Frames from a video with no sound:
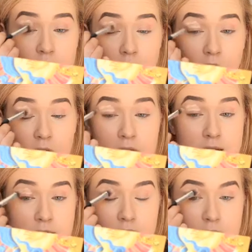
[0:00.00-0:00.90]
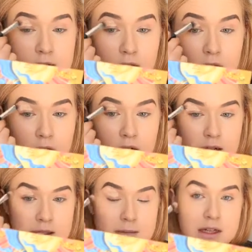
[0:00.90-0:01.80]
a lot nicer. So
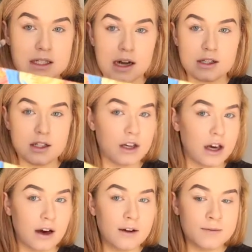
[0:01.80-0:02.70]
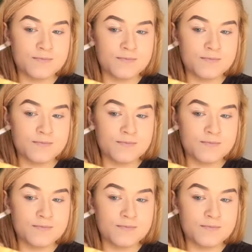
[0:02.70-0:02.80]
that's what I'm going to start to do here.